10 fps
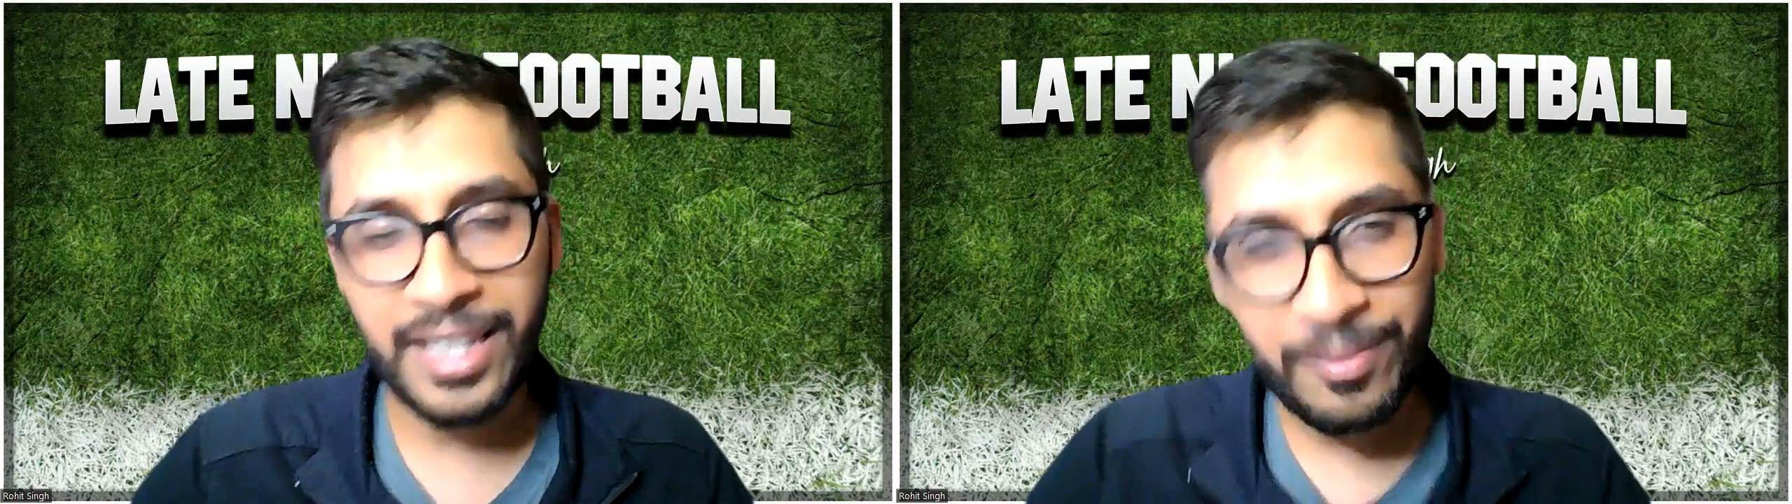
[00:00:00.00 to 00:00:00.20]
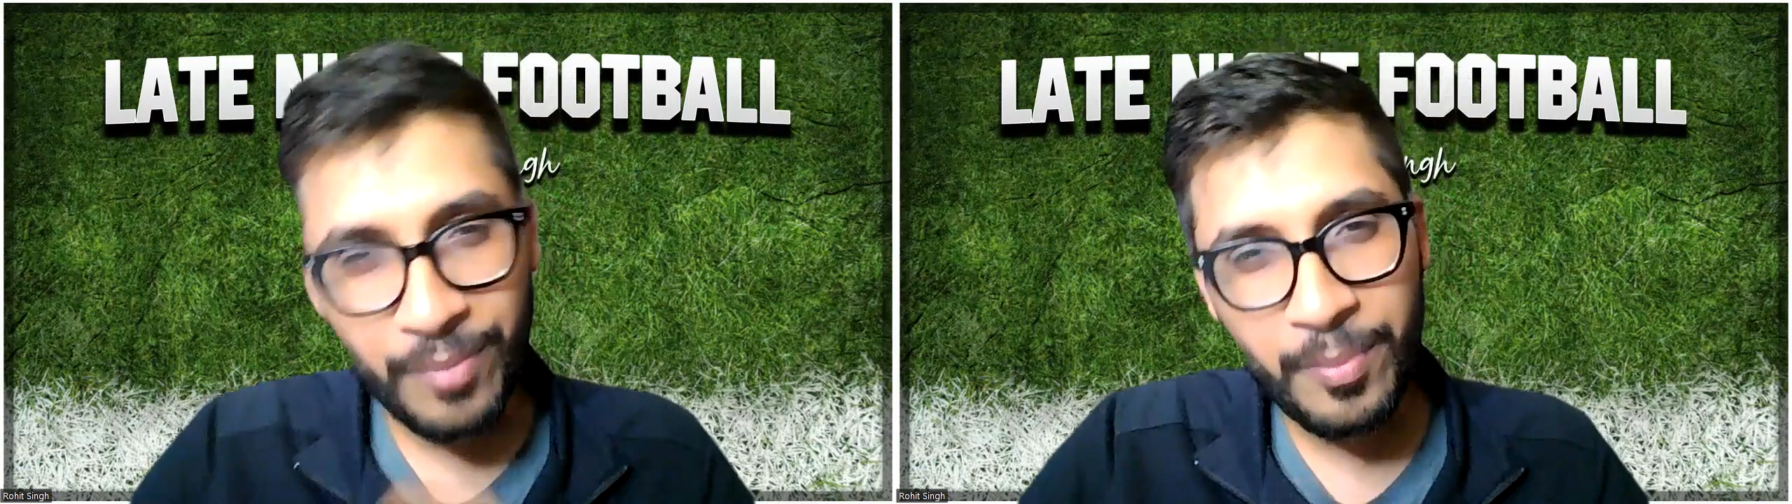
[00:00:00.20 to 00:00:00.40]

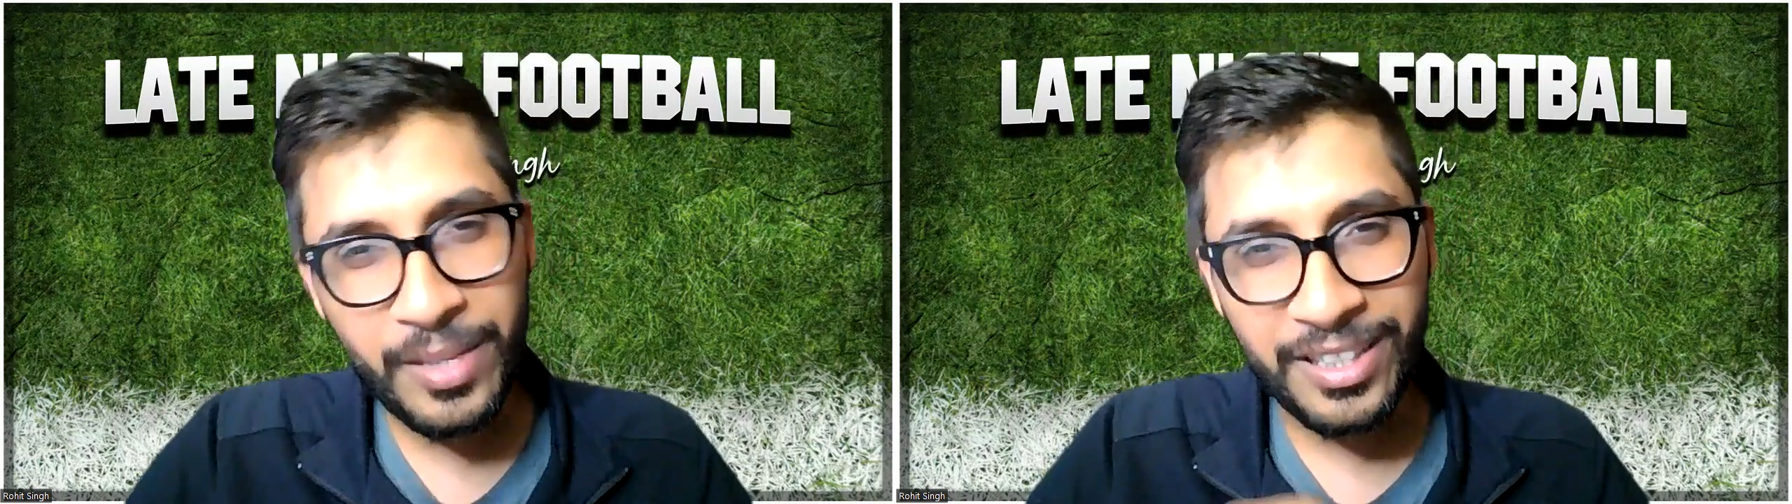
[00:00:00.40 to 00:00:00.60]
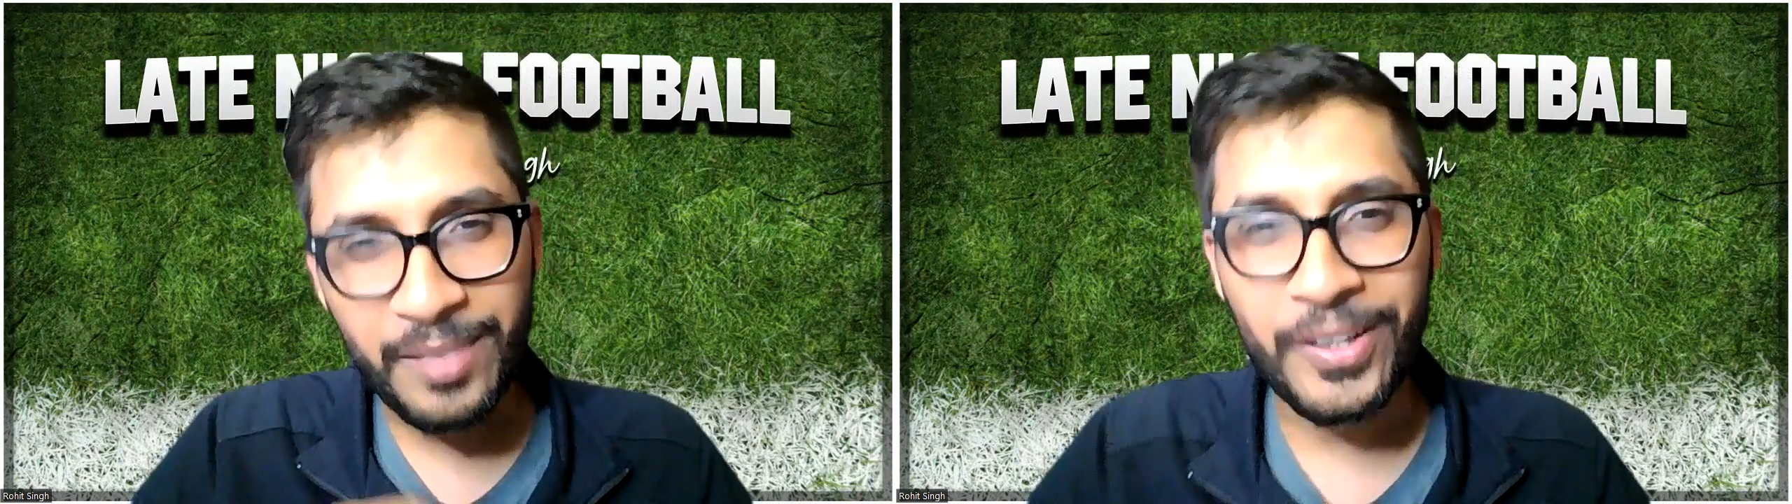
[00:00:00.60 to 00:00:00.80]
and maybe a
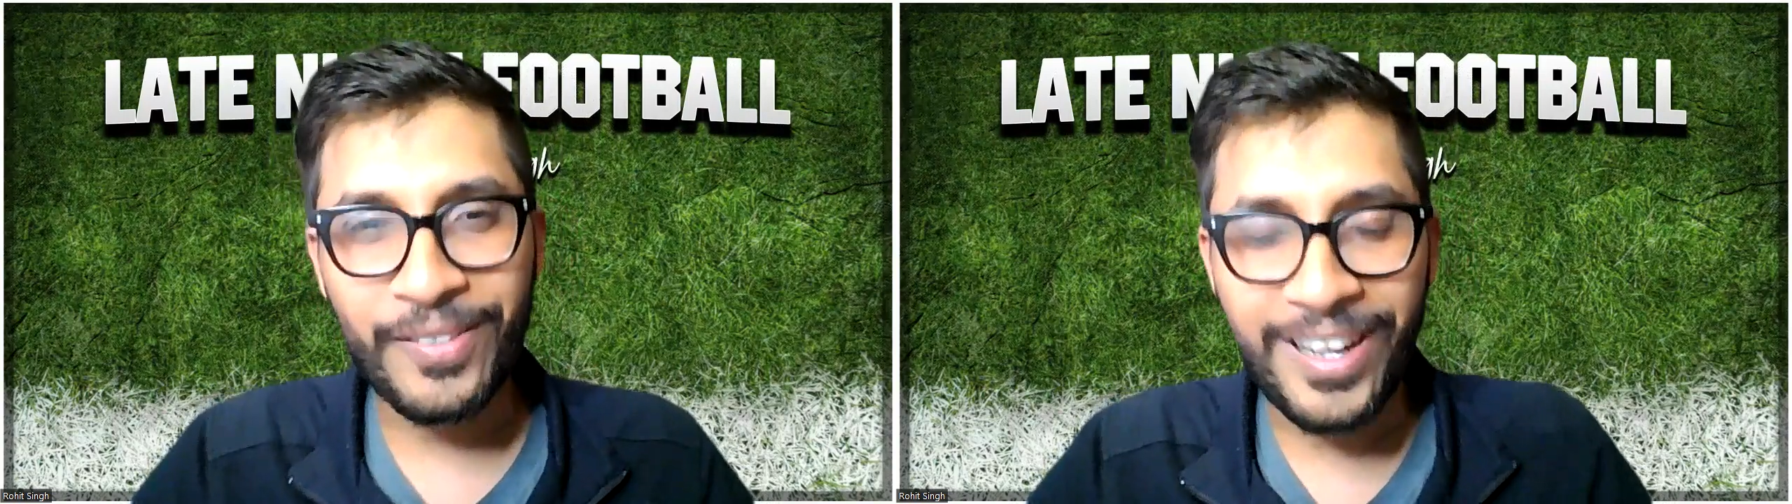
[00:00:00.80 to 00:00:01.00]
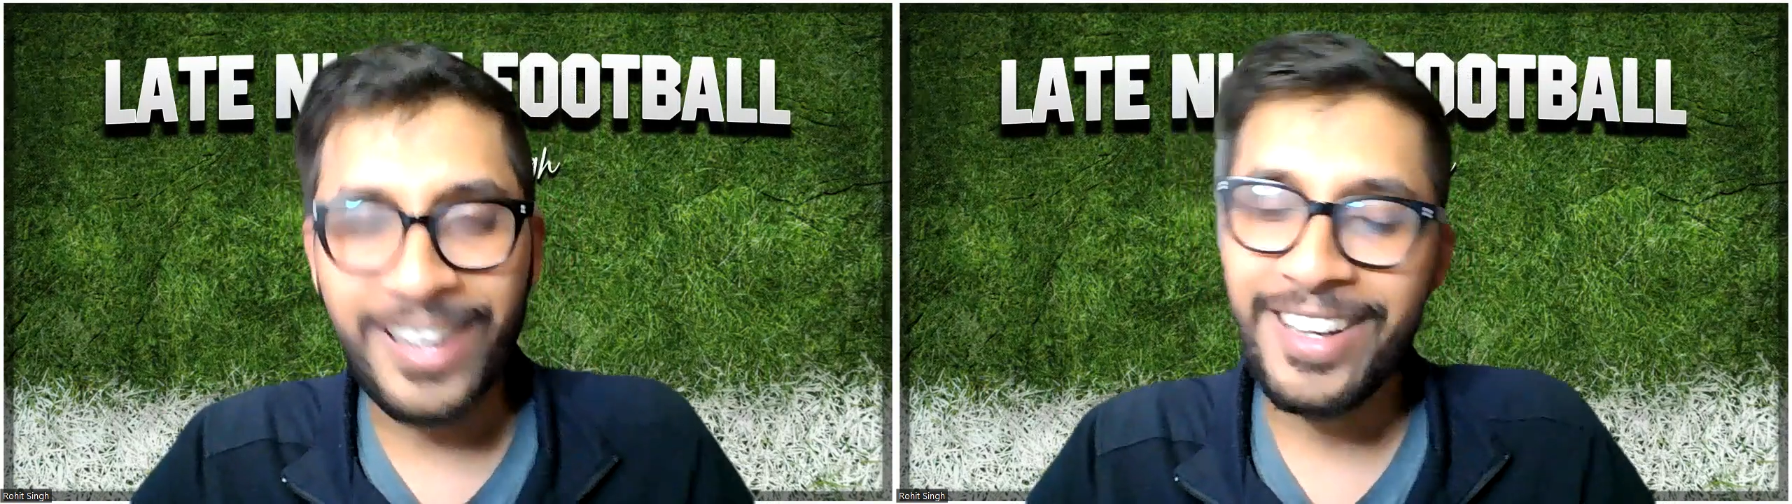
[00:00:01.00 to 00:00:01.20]
little bit of
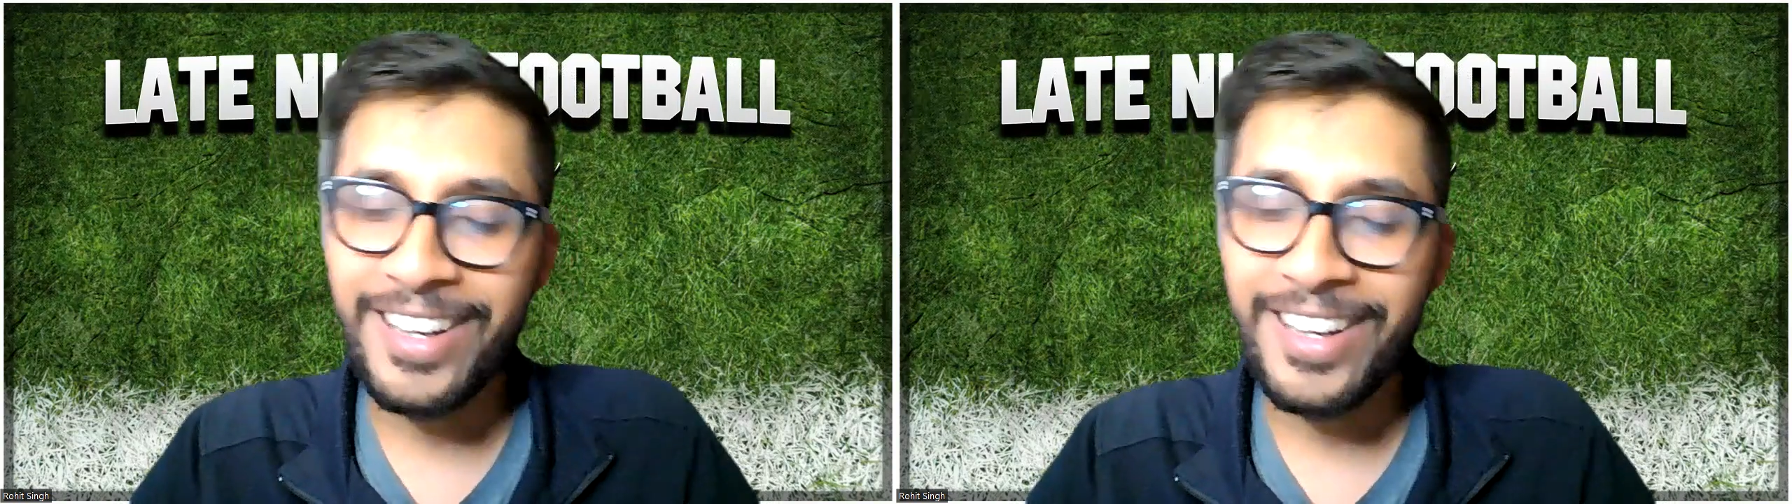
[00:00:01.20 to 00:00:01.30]
luck